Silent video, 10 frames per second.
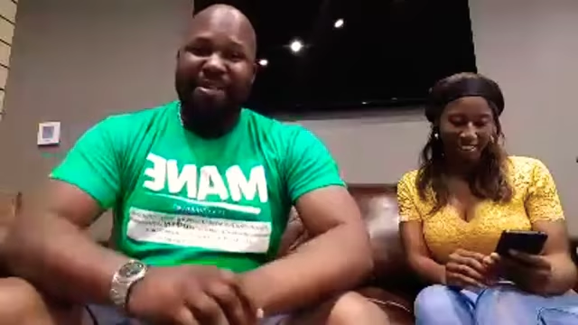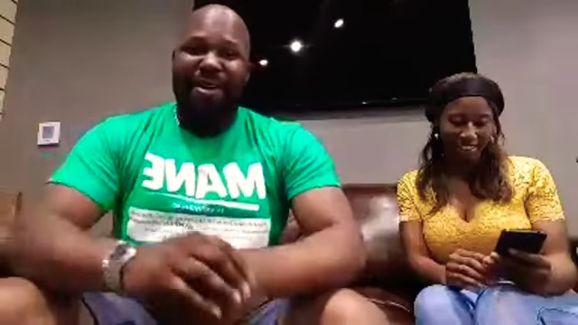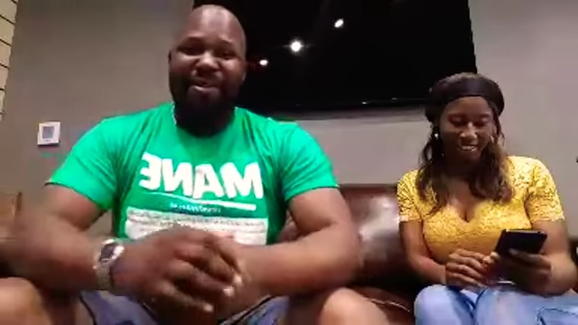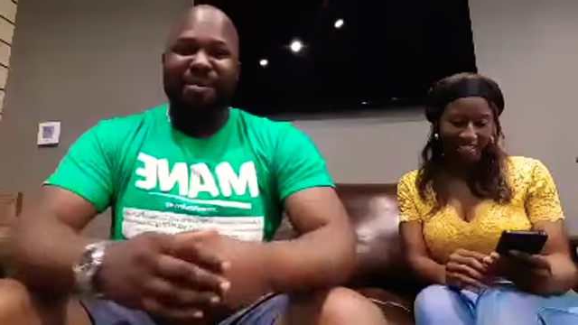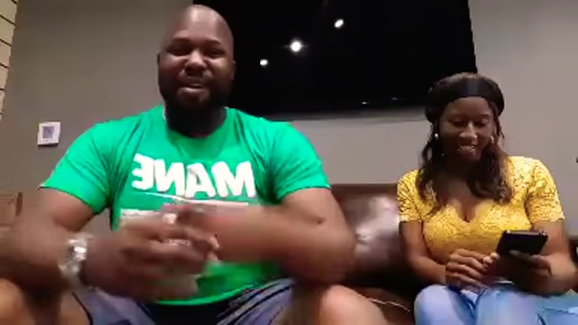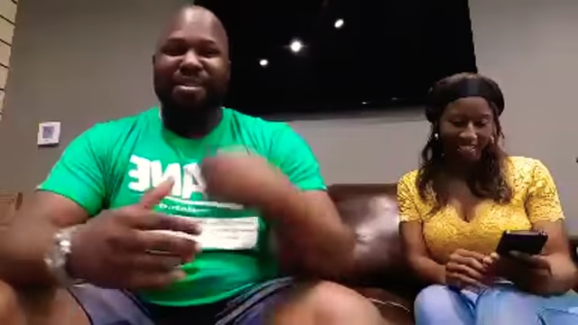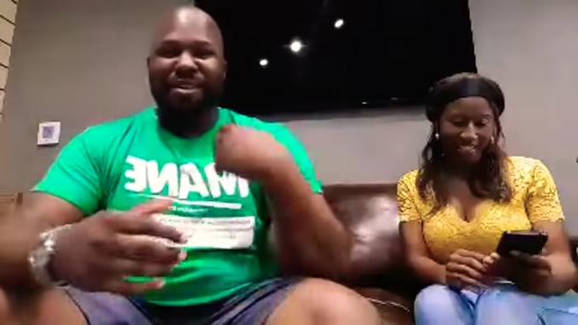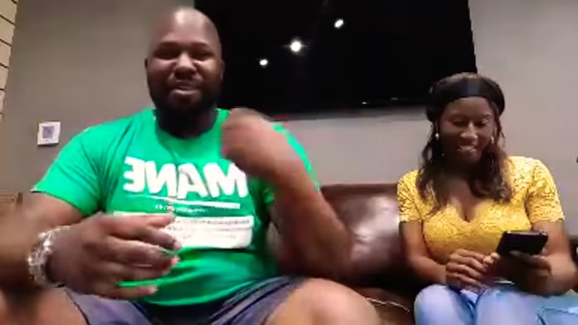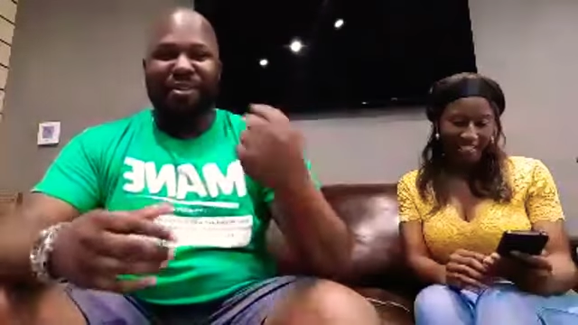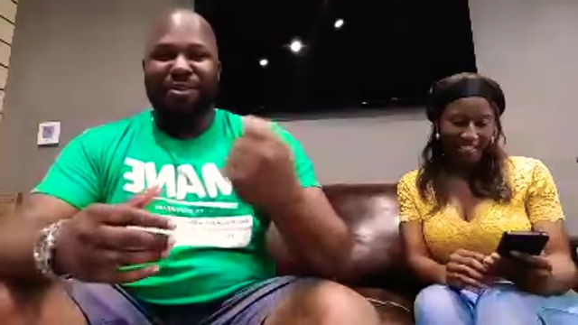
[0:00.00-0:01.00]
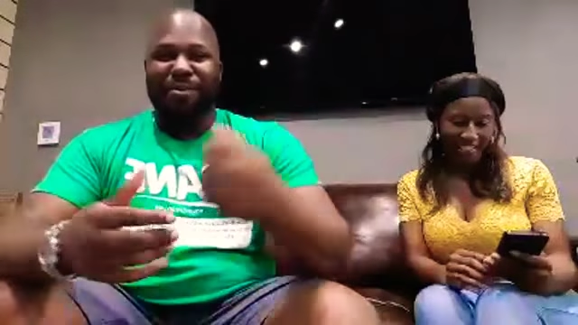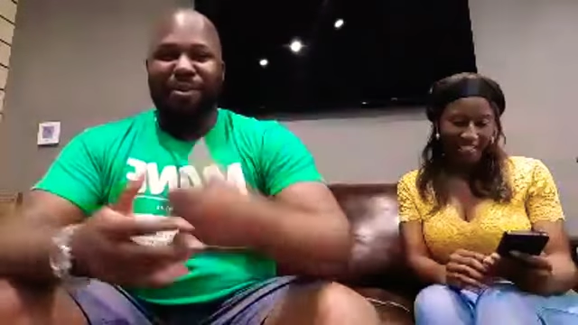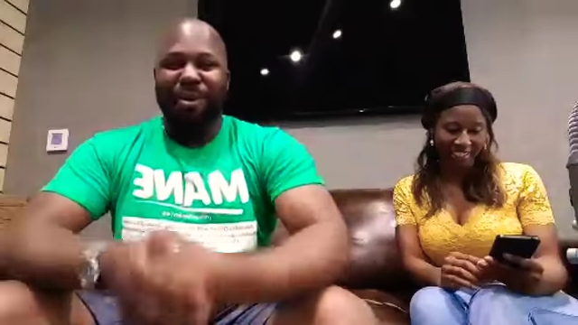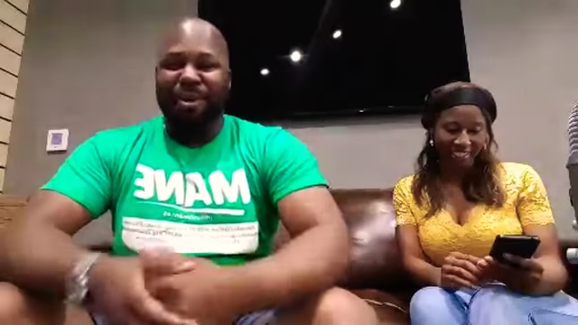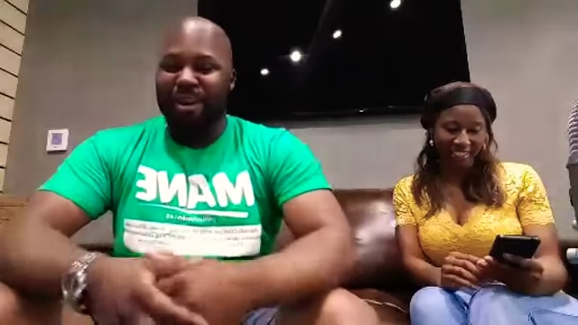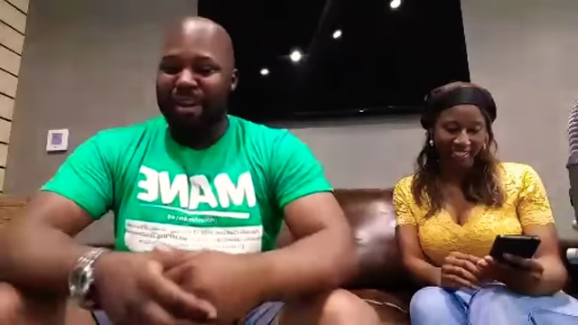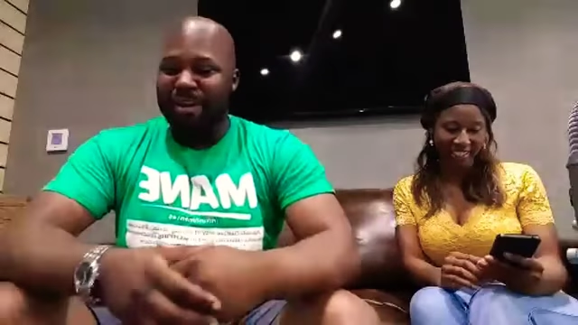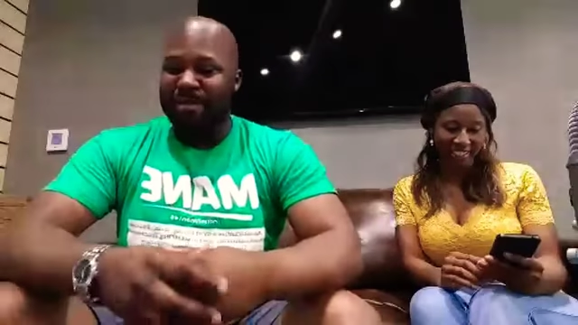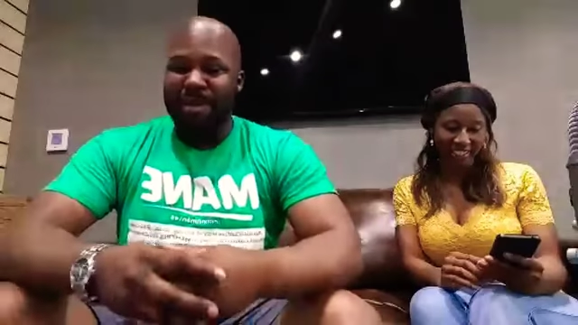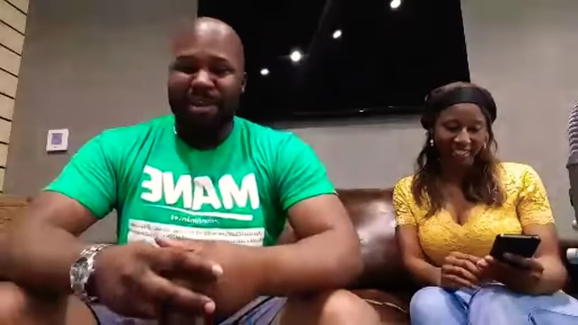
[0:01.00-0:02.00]
Speaker 1: I always make sure to support
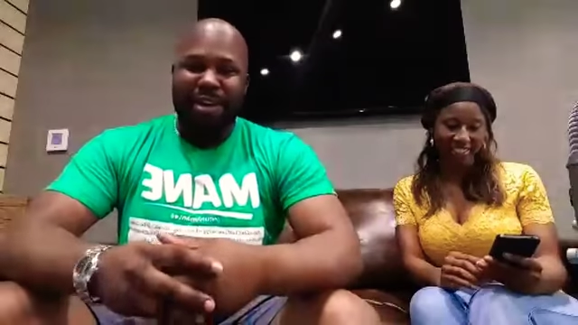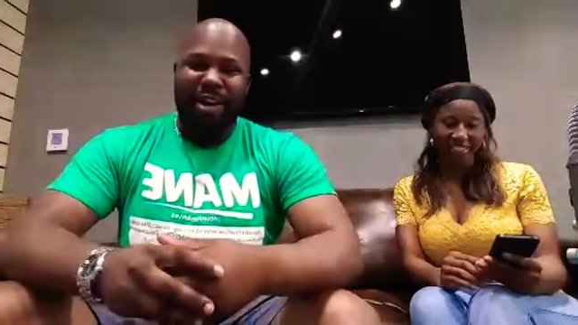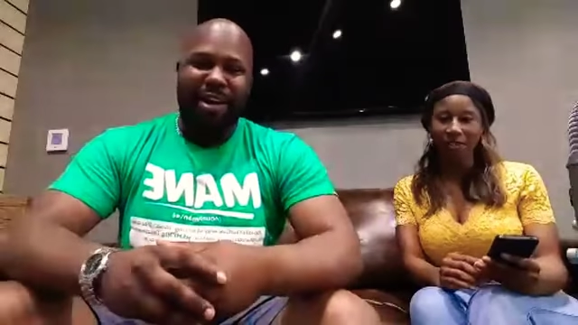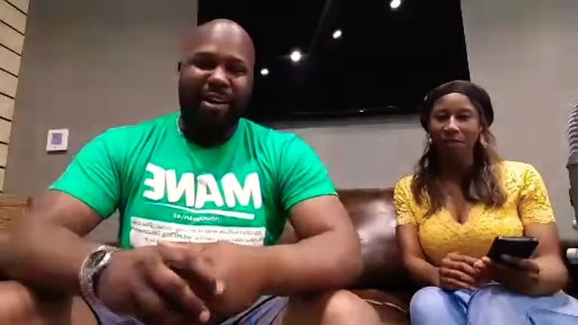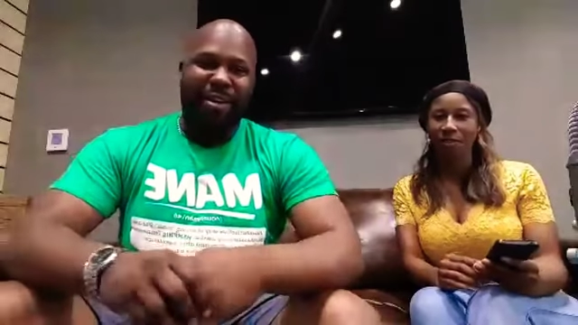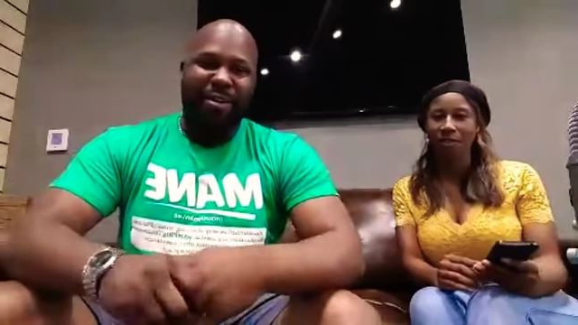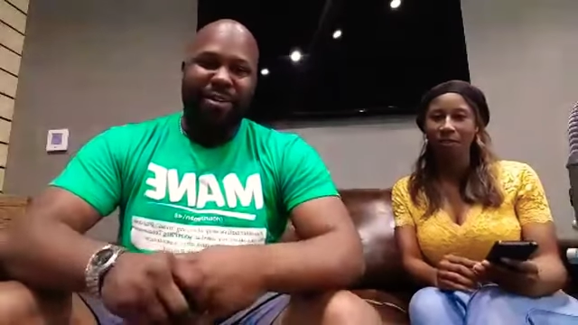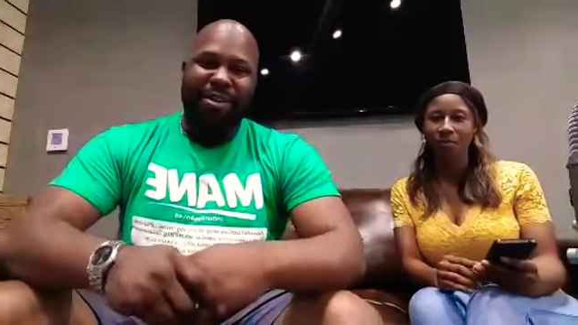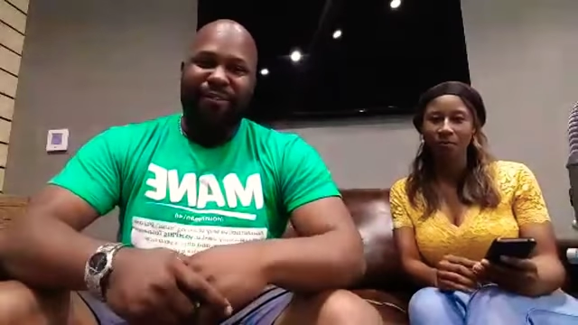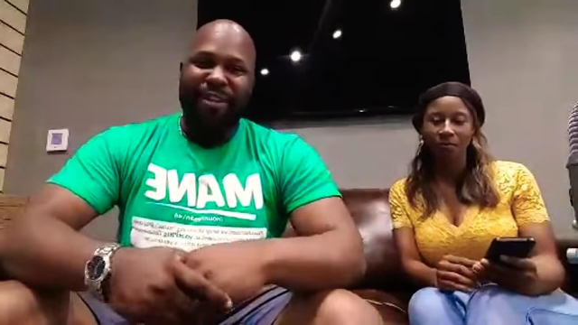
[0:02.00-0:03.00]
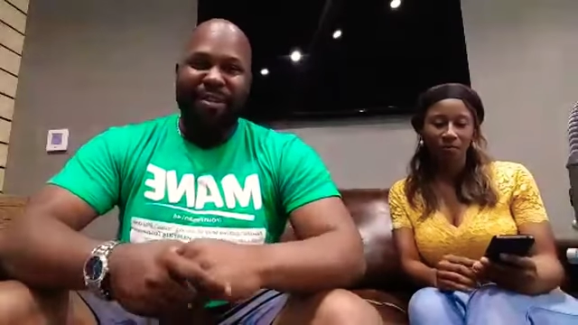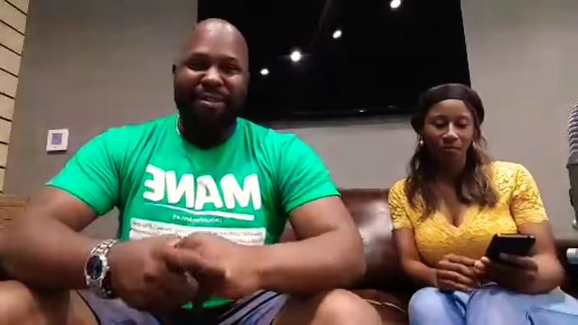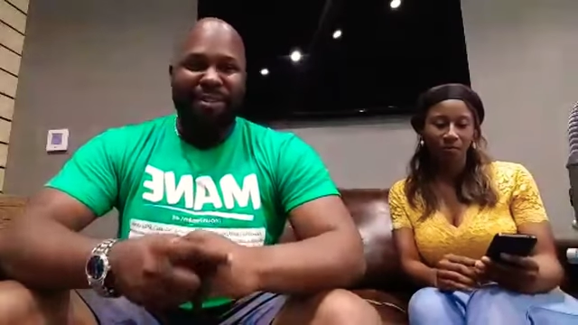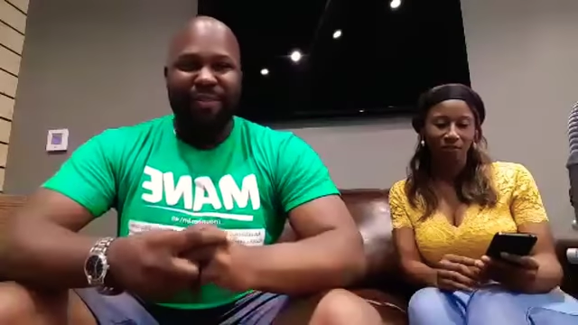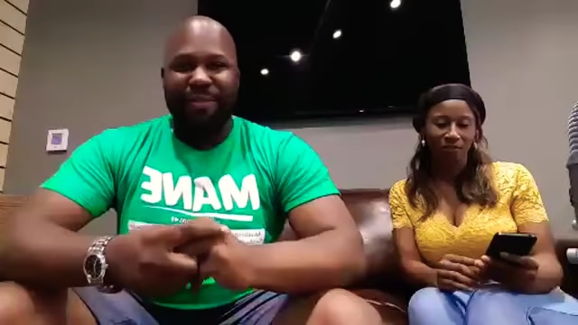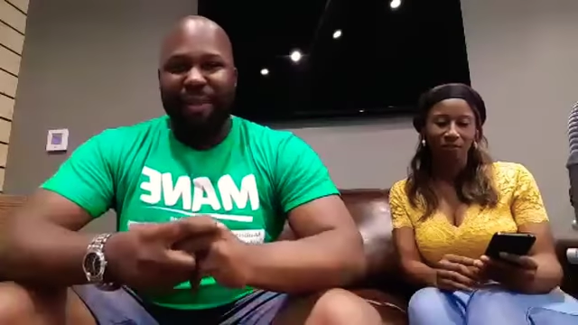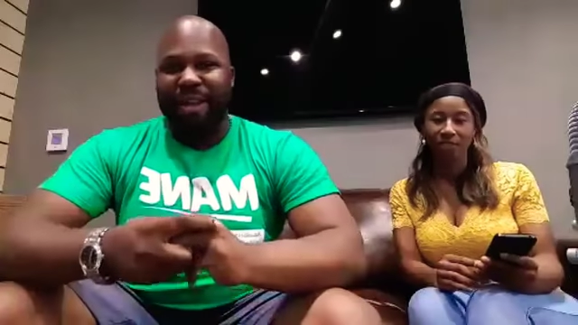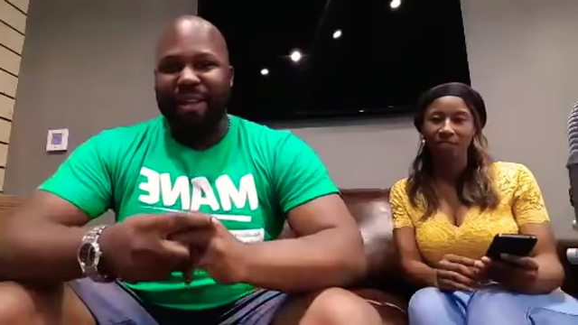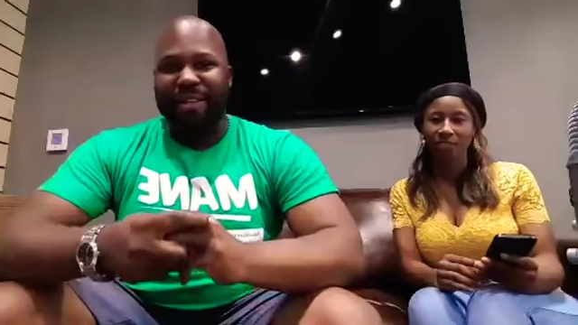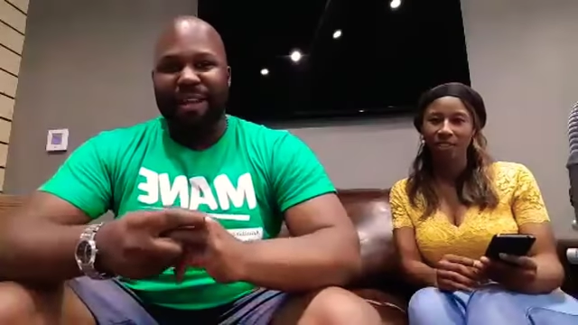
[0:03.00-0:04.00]
him, uh, Ernest Fields,
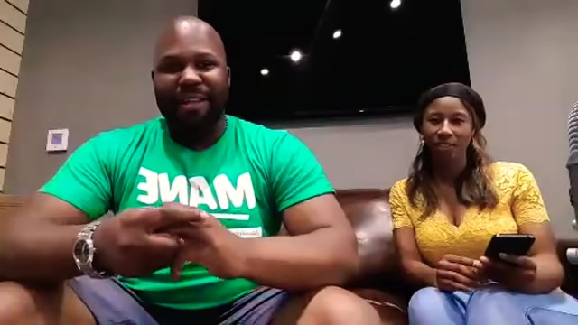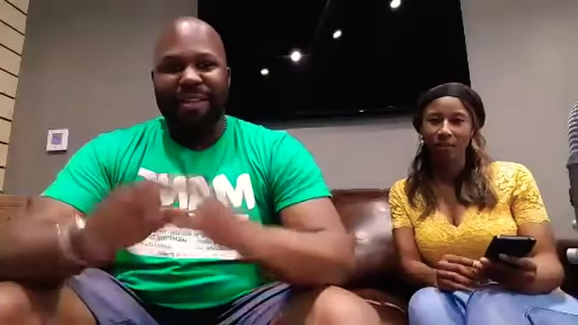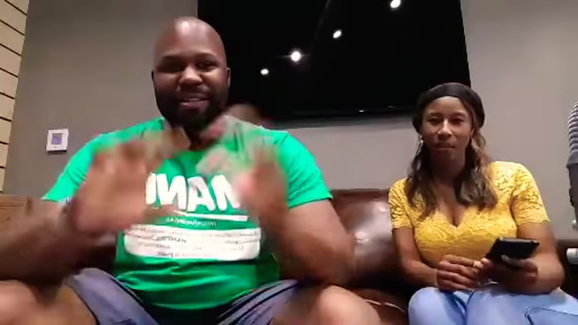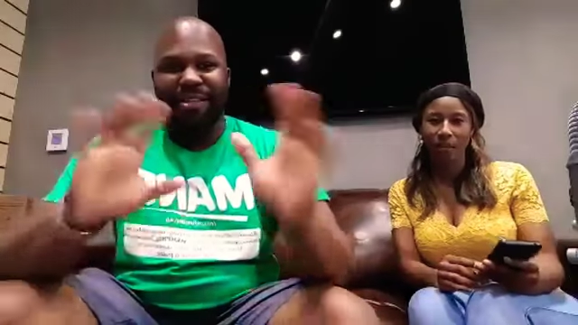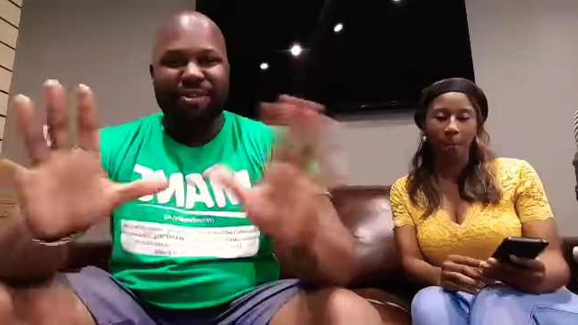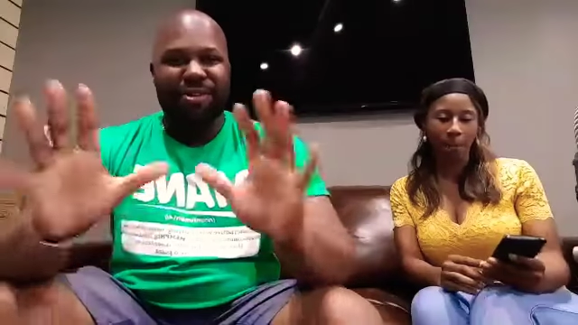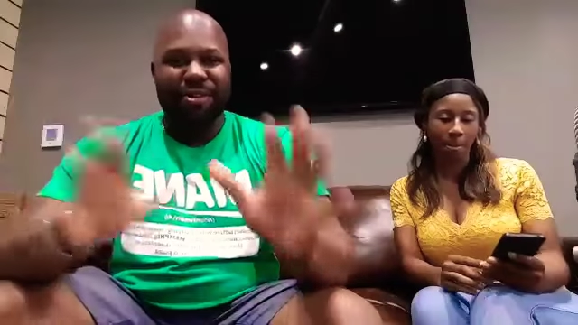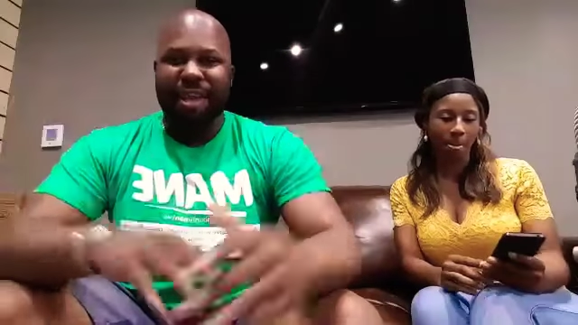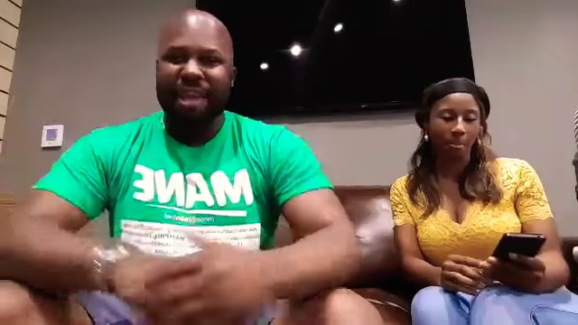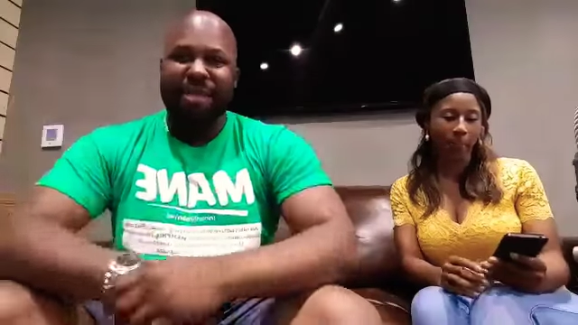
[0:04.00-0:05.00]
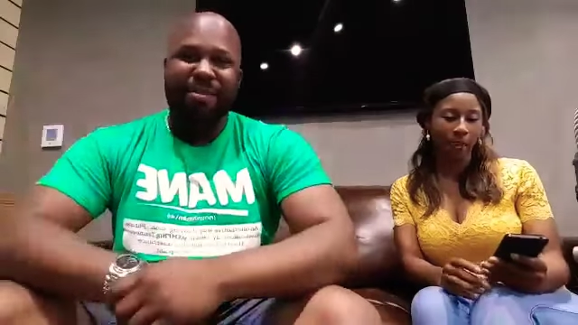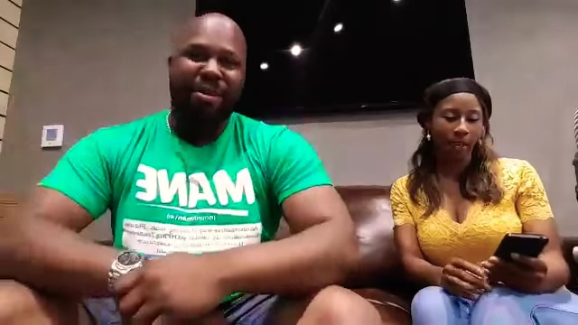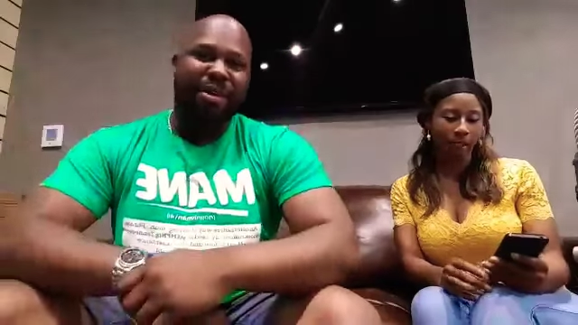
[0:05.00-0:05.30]
everybody that's got their T-shirt game